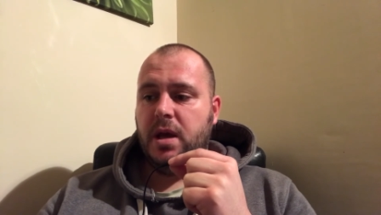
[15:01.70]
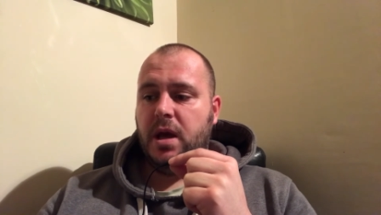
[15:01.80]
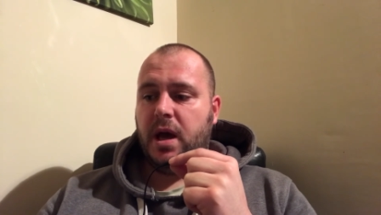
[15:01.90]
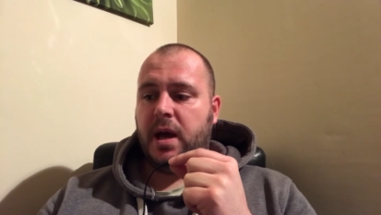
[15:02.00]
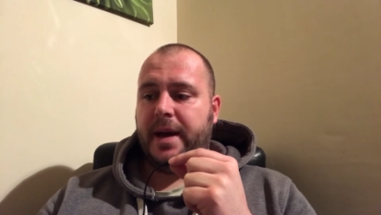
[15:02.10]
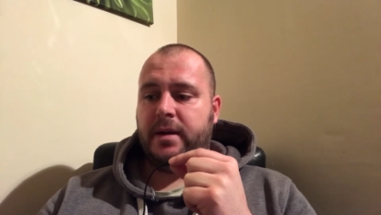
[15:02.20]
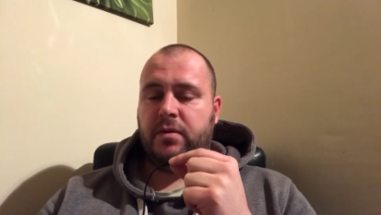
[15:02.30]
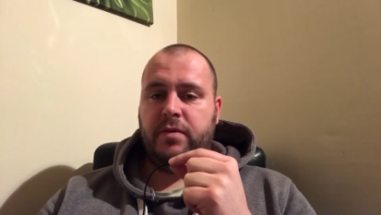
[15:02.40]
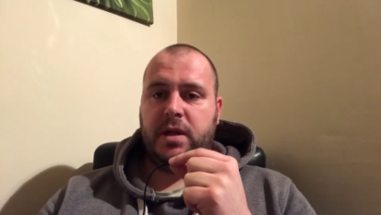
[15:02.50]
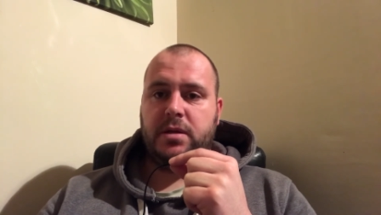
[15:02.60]
And I
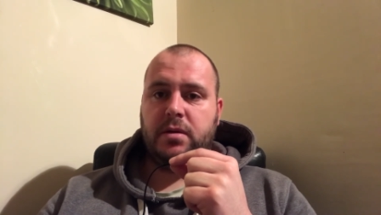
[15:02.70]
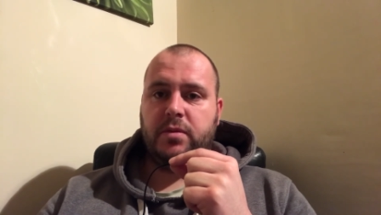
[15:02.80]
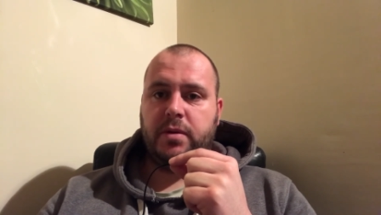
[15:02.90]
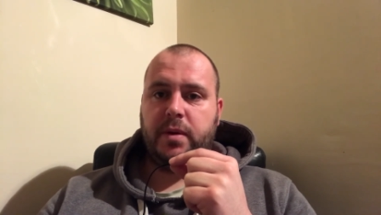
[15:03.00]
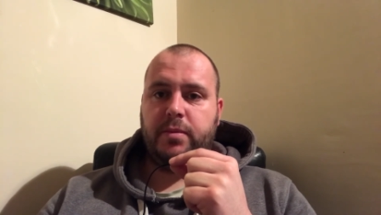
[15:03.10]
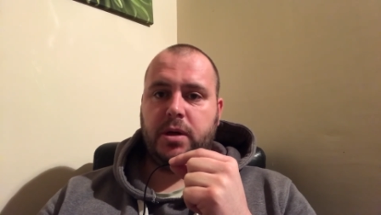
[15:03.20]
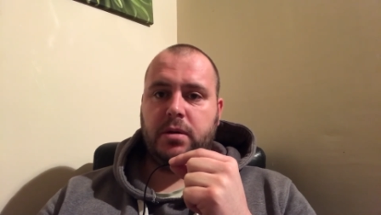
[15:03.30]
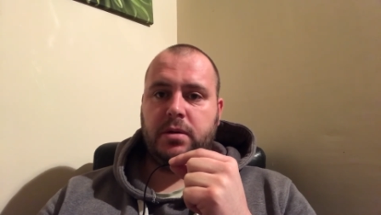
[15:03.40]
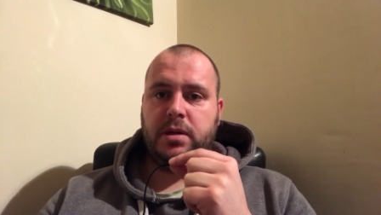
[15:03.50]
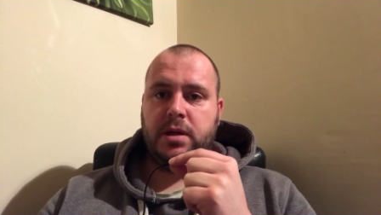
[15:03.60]
really don't want to be put
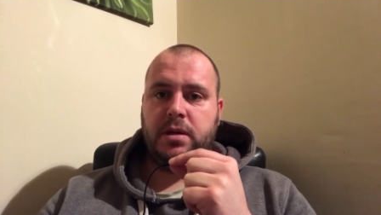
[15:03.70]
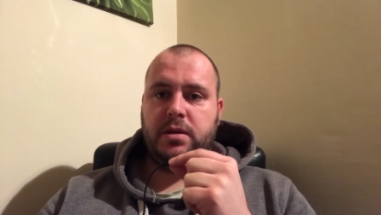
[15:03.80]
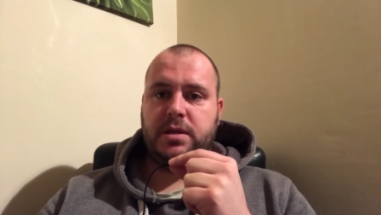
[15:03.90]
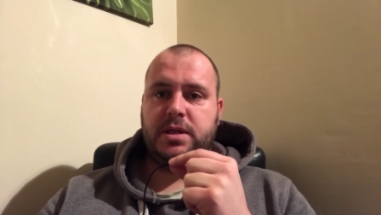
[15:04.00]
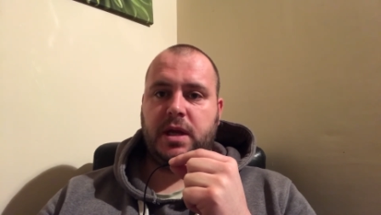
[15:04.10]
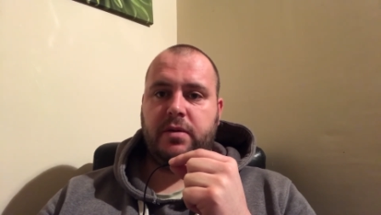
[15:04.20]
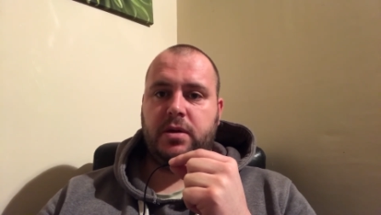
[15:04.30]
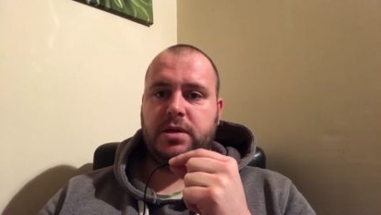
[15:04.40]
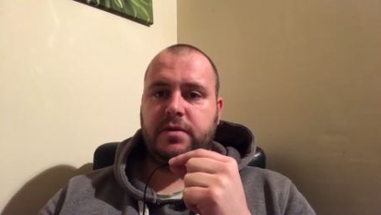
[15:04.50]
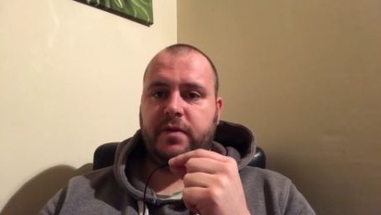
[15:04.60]
on the
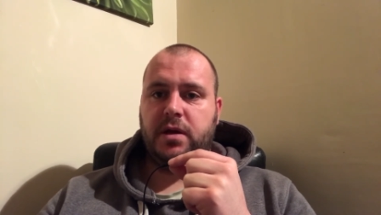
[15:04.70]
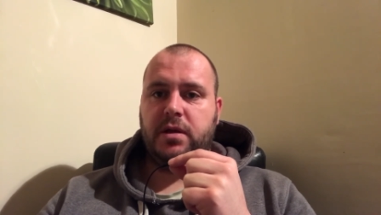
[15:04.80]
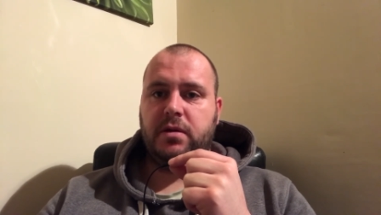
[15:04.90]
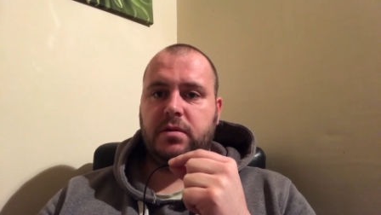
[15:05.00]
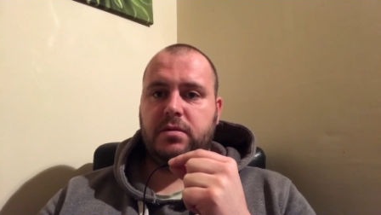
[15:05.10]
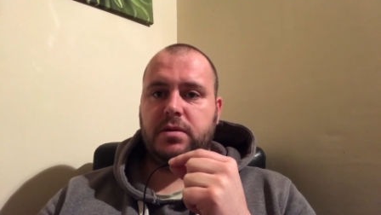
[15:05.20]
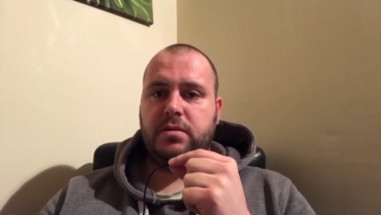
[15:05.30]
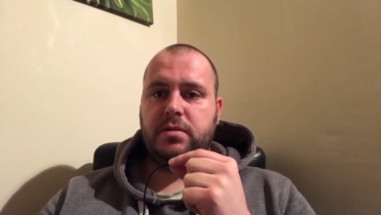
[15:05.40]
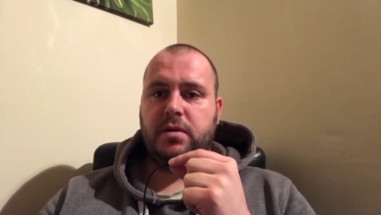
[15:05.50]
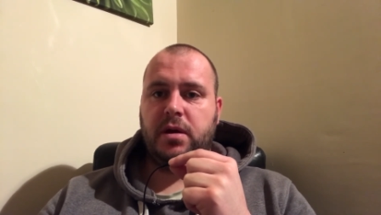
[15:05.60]
steroids. I've
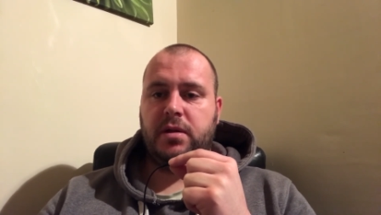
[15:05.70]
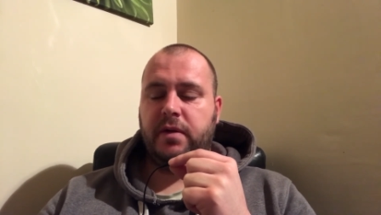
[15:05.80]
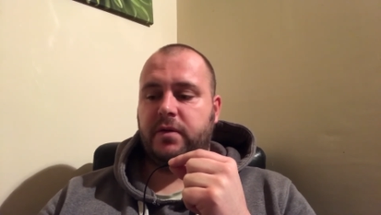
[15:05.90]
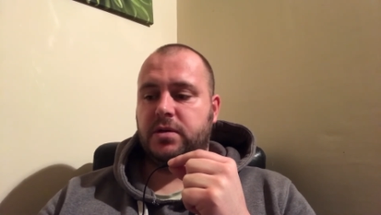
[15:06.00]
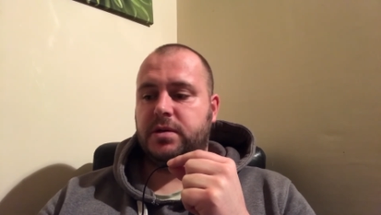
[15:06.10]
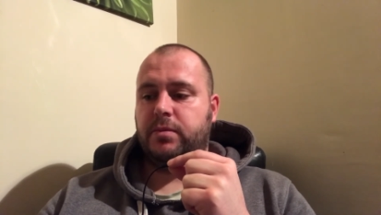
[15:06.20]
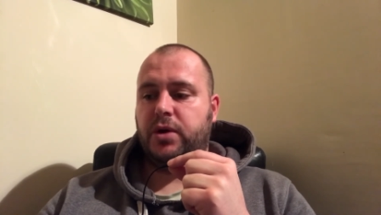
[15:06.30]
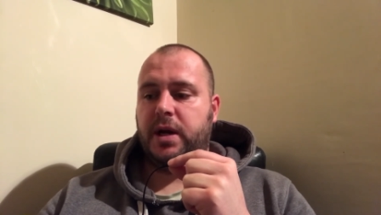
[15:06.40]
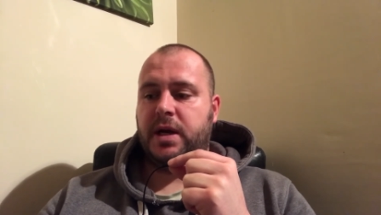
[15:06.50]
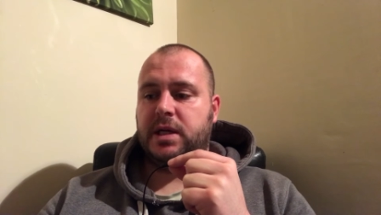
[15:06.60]
heard they've got some pretty
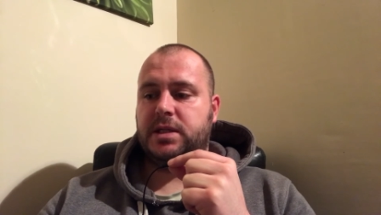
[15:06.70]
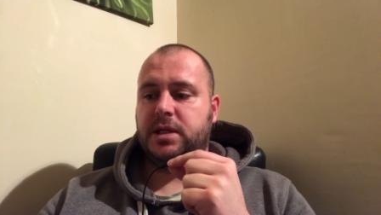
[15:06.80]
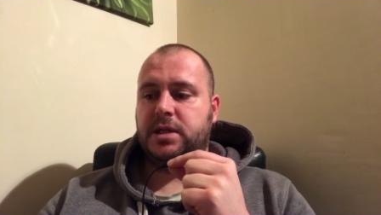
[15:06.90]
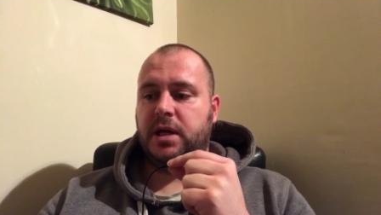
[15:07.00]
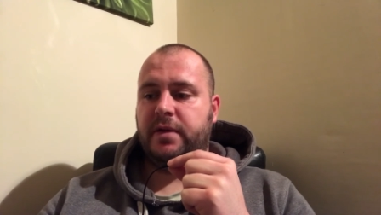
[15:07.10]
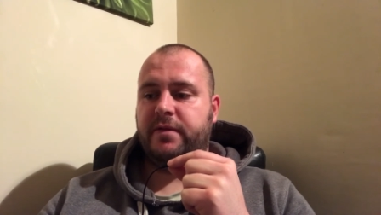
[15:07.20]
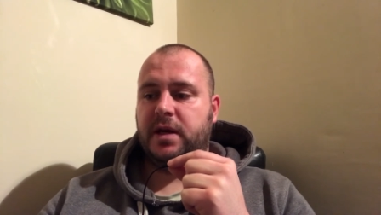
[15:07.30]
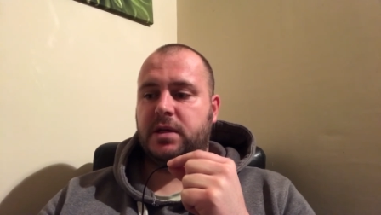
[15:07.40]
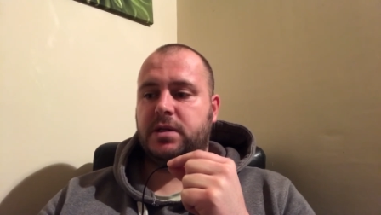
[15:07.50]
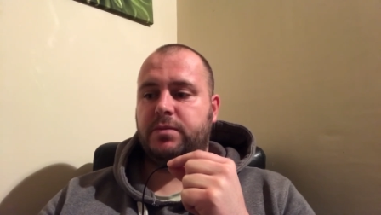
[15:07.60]
nasty side
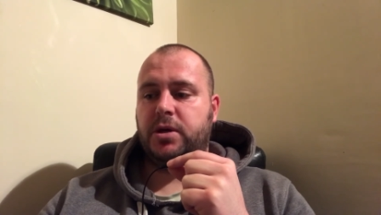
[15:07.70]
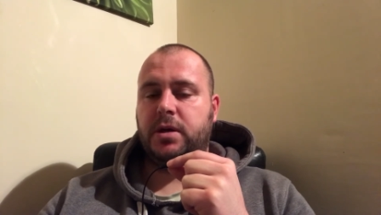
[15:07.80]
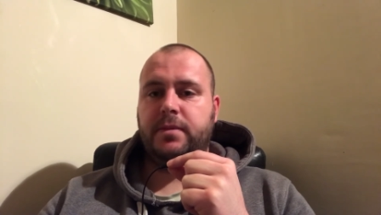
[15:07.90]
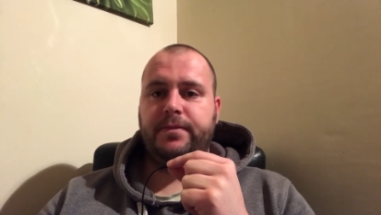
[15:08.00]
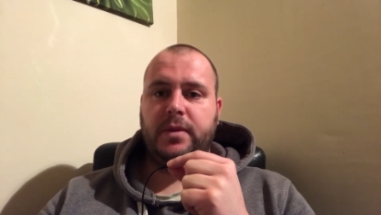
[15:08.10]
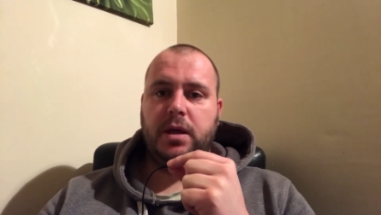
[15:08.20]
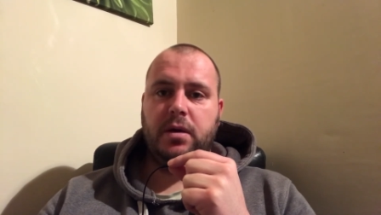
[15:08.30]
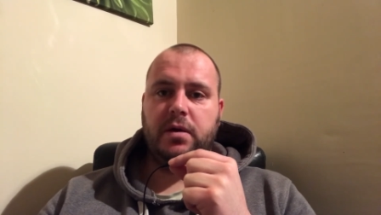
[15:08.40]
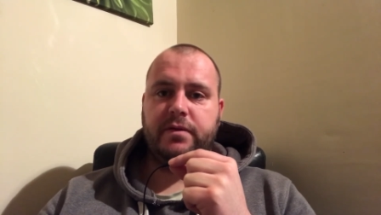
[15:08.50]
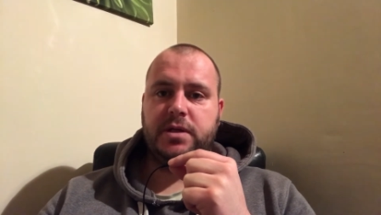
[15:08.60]
effects, but
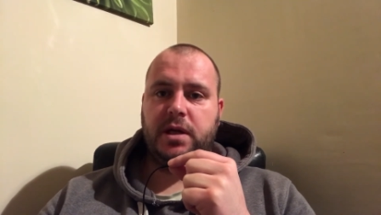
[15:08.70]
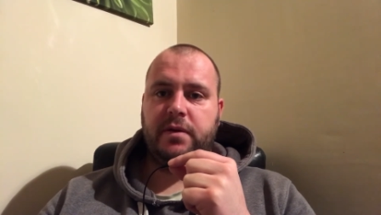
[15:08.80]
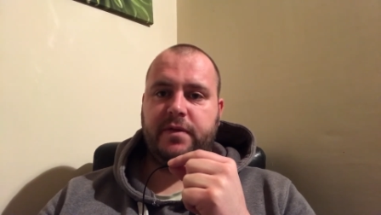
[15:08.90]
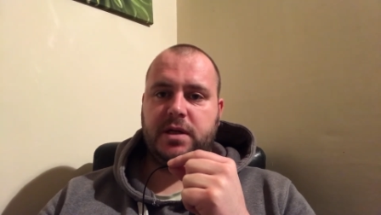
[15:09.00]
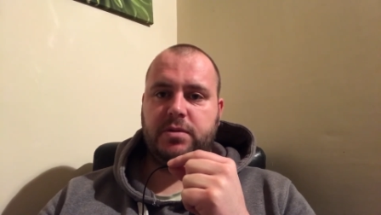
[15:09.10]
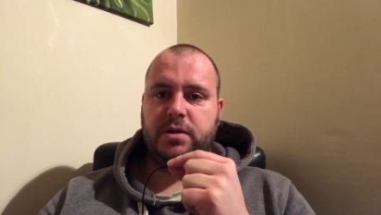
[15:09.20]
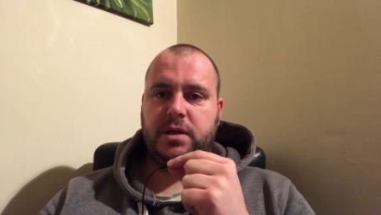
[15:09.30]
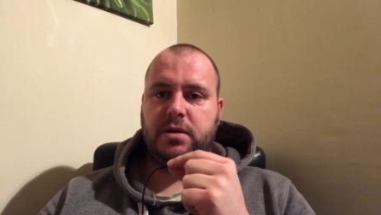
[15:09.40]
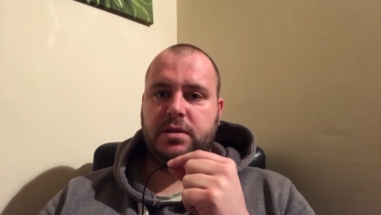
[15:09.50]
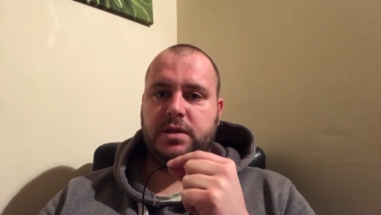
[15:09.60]
obviously if that's what the
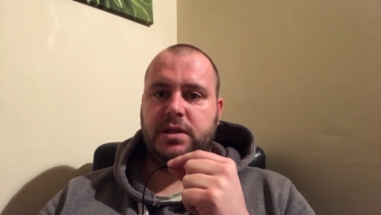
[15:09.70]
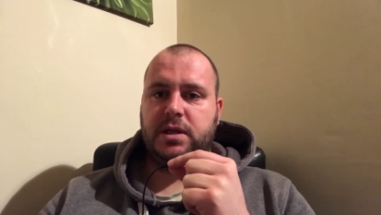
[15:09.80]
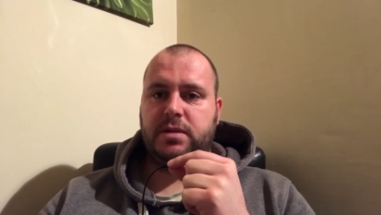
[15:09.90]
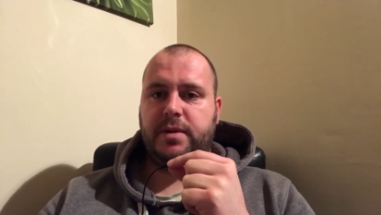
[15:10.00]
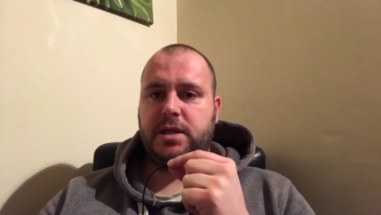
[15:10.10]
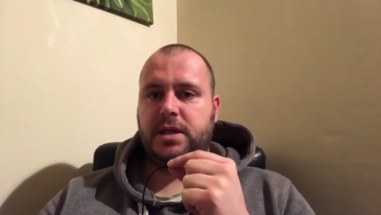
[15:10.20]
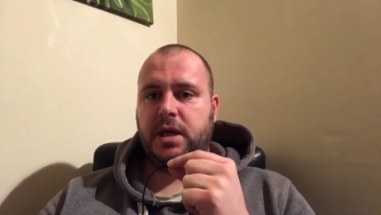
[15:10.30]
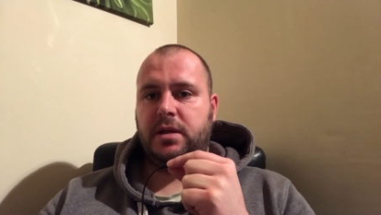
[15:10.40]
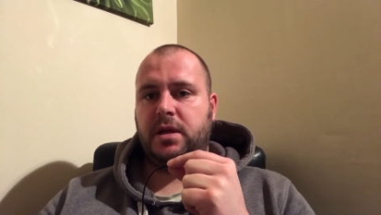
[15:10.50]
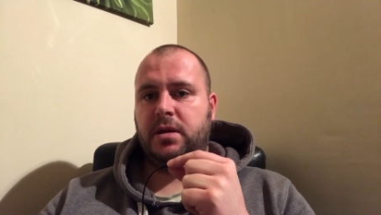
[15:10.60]
doctor says is the best thing,
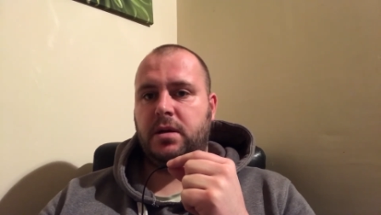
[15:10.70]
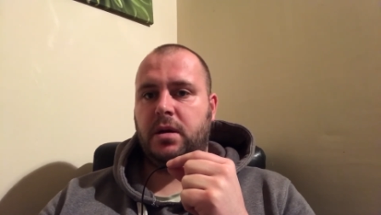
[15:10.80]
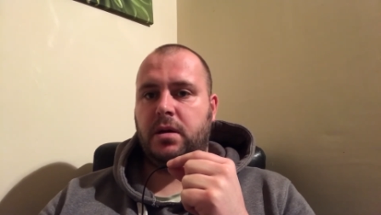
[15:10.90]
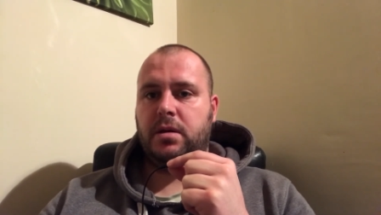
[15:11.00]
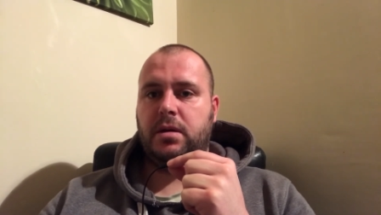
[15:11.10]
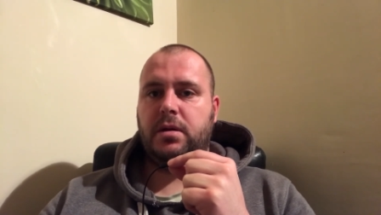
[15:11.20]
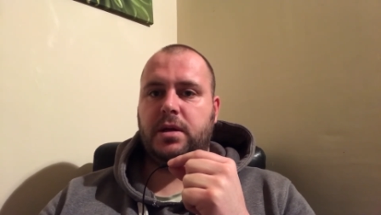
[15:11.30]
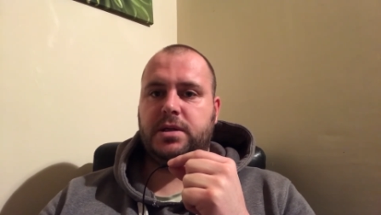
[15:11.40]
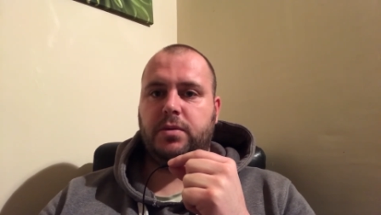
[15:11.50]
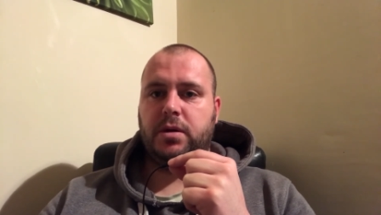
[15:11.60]
then
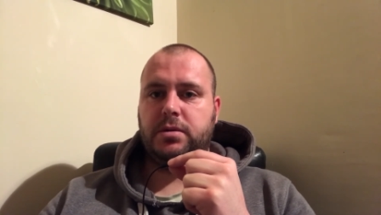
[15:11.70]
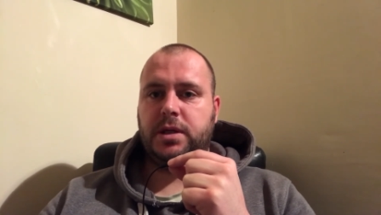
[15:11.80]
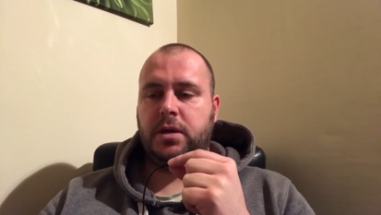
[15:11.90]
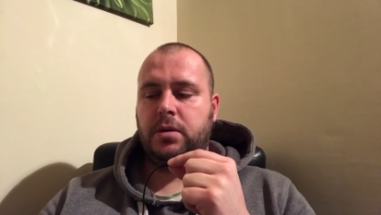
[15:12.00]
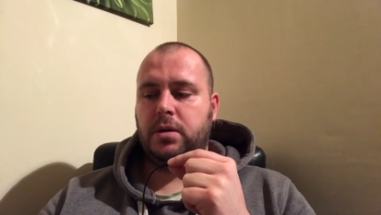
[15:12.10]
that's what I'll do.